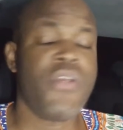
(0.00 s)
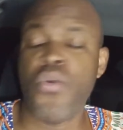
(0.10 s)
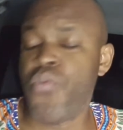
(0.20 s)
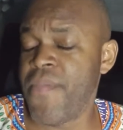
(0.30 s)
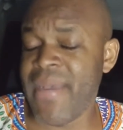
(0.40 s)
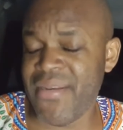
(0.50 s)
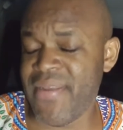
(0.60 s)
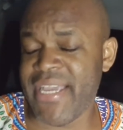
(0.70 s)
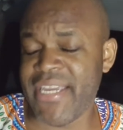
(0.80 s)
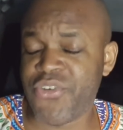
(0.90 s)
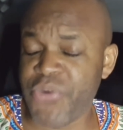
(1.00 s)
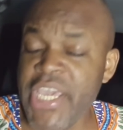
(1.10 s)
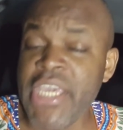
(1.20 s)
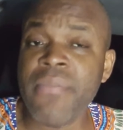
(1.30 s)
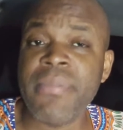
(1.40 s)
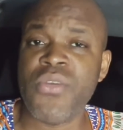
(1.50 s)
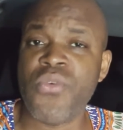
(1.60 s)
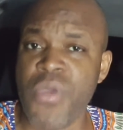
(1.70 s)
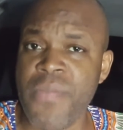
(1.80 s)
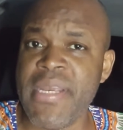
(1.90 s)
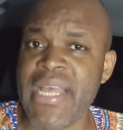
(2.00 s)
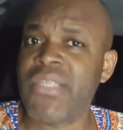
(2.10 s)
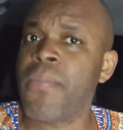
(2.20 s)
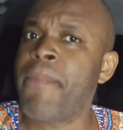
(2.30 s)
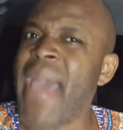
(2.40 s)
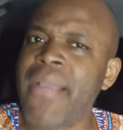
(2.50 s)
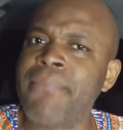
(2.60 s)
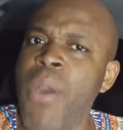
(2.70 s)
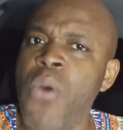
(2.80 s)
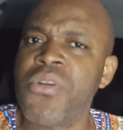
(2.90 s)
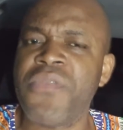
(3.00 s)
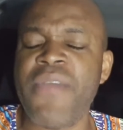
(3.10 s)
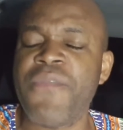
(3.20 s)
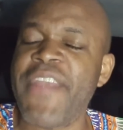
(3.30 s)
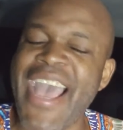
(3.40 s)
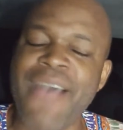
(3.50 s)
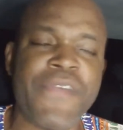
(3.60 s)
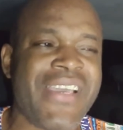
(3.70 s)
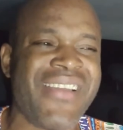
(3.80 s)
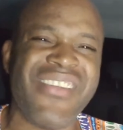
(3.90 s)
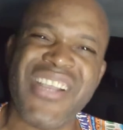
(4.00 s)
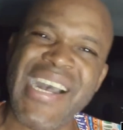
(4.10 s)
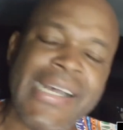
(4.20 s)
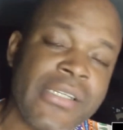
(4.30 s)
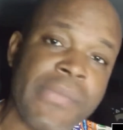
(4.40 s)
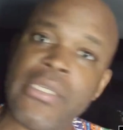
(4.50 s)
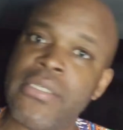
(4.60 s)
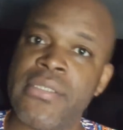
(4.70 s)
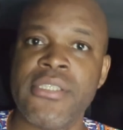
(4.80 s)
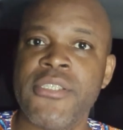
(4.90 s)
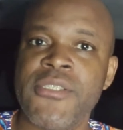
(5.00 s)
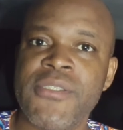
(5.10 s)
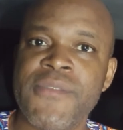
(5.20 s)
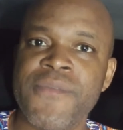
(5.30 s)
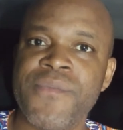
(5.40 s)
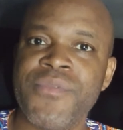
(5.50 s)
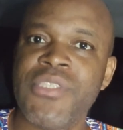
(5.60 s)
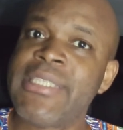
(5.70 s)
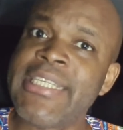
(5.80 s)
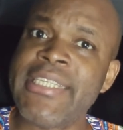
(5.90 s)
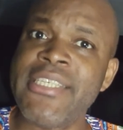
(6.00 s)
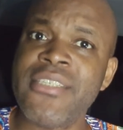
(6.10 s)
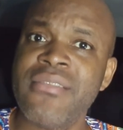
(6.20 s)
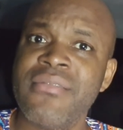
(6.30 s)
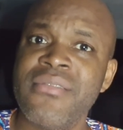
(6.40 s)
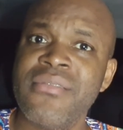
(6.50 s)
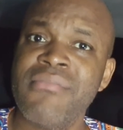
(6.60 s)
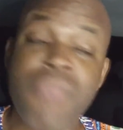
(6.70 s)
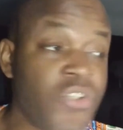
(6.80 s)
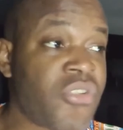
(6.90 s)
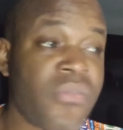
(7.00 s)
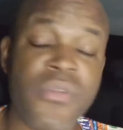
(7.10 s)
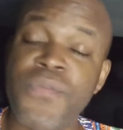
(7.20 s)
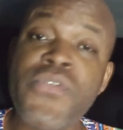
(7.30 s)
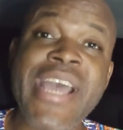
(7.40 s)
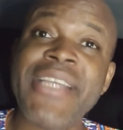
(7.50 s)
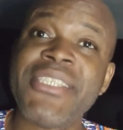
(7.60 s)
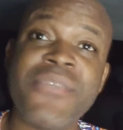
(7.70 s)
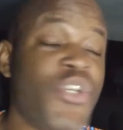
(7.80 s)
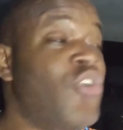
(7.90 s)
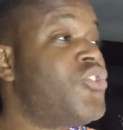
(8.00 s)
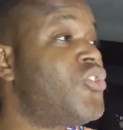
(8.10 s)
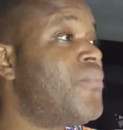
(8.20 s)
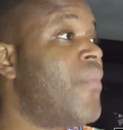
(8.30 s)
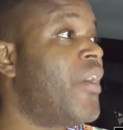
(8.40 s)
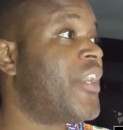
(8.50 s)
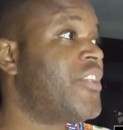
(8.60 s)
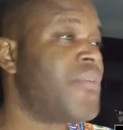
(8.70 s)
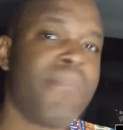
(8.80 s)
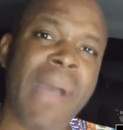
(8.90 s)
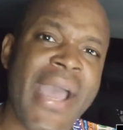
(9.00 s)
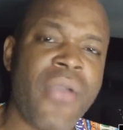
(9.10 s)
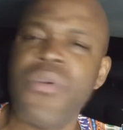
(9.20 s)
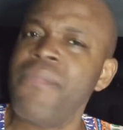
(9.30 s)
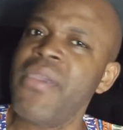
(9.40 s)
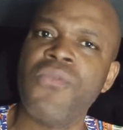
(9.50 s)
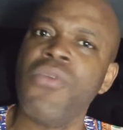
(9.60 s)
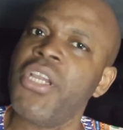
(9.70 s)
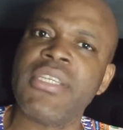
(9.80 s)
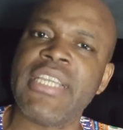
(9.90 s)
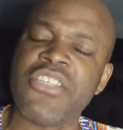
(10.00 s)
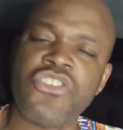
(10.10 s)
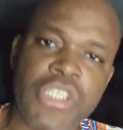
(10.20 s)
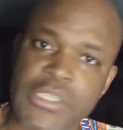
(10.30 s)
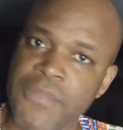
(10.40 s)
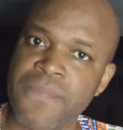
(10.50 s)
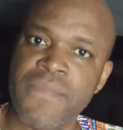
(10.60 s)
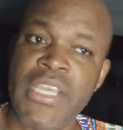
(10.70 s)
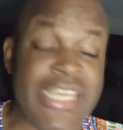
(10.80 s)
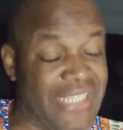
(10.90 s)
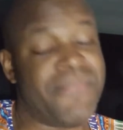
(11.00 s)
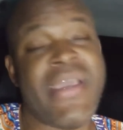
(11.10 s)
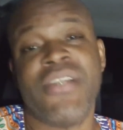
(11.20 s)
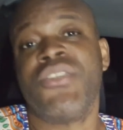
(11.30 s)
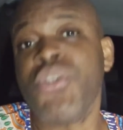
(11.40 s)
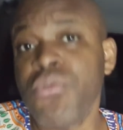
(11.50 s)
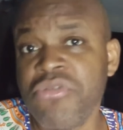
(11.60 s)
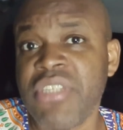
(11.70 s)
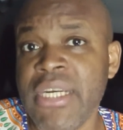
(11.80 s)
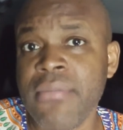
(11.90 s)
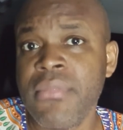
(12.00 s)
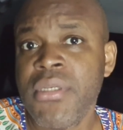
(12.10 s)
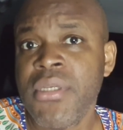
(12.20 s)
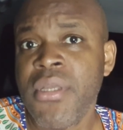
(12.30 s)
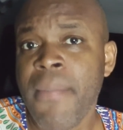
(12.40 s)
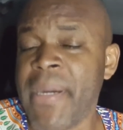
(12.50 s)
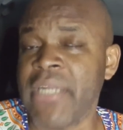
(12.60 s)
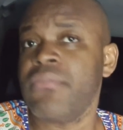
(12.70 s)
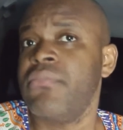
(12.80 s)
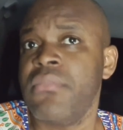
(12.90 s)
though we might not agree, but the women are the backbone of every African economy. You dig? Most of the food items you go to the market to buy, women work that shit. Yes, men do some, but